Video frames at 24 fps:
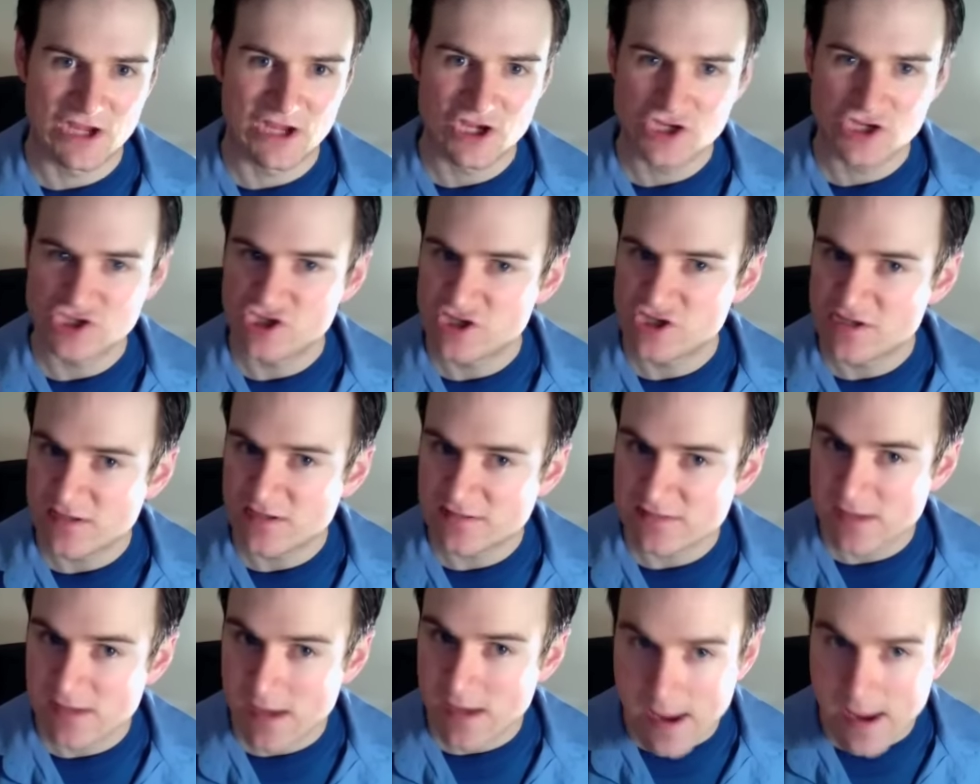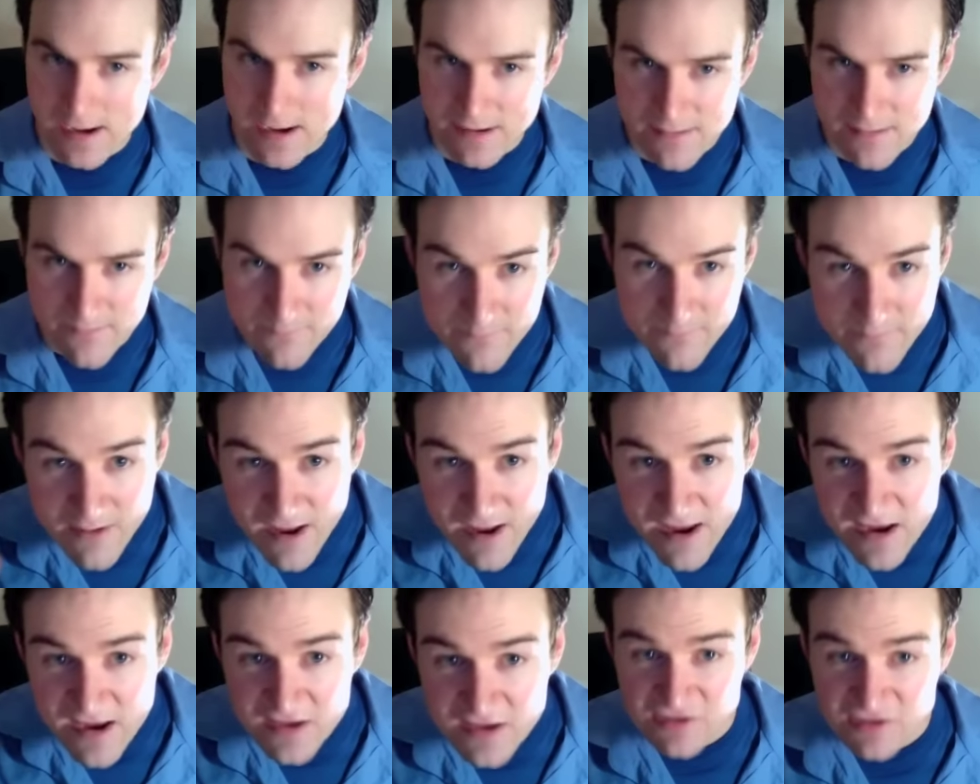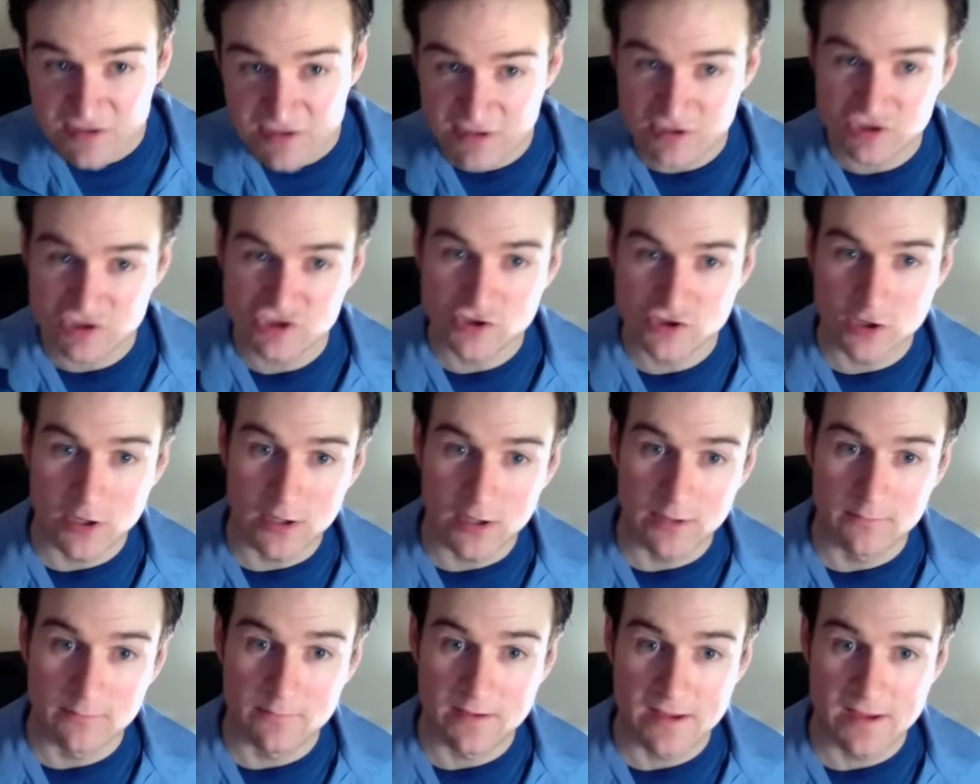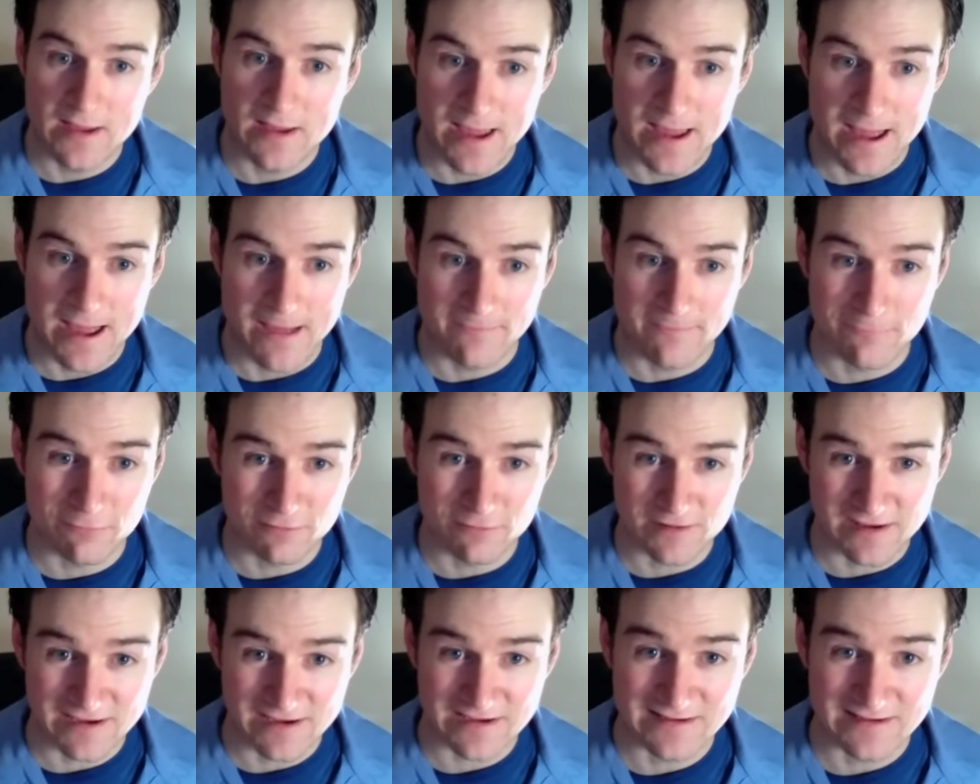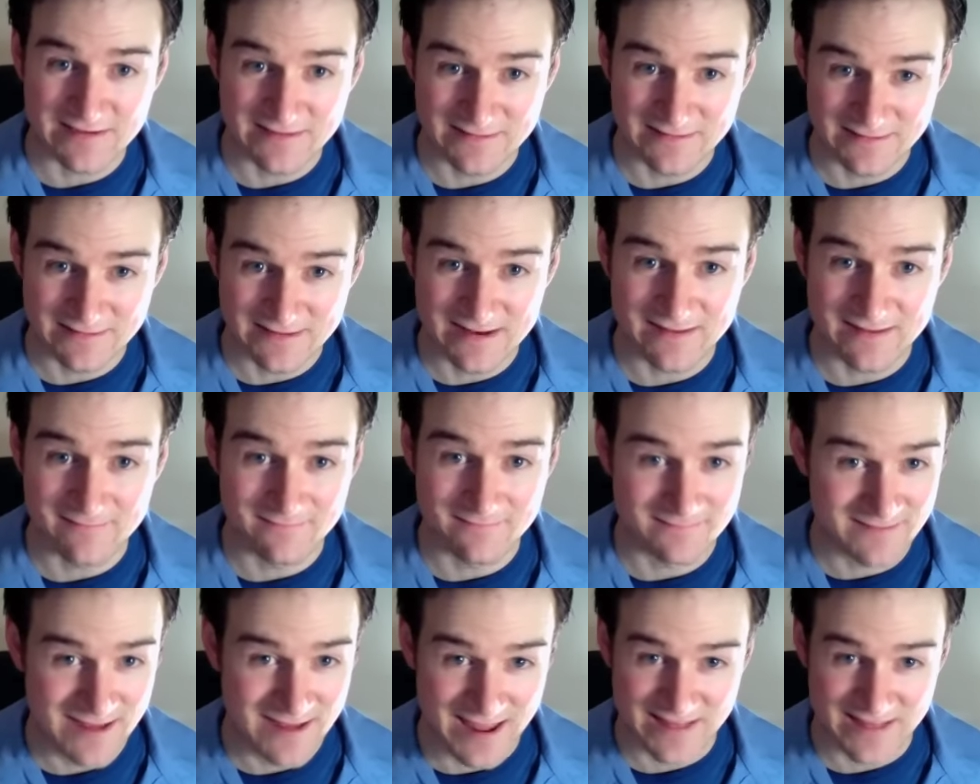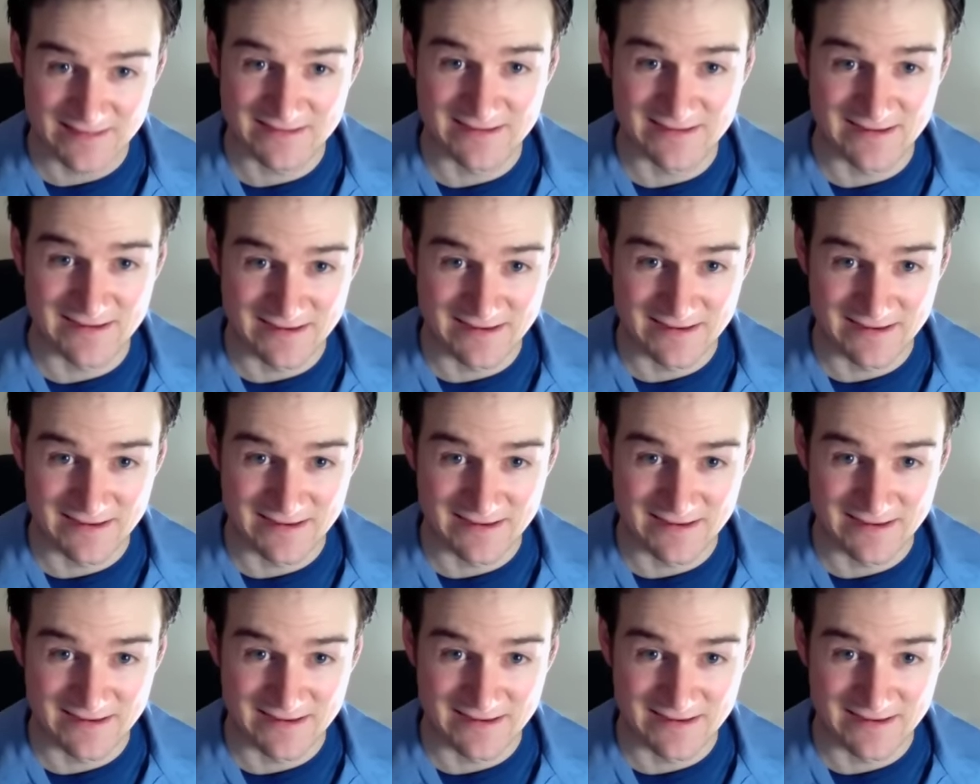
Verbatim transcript: She does an amazing job at playing Nancy.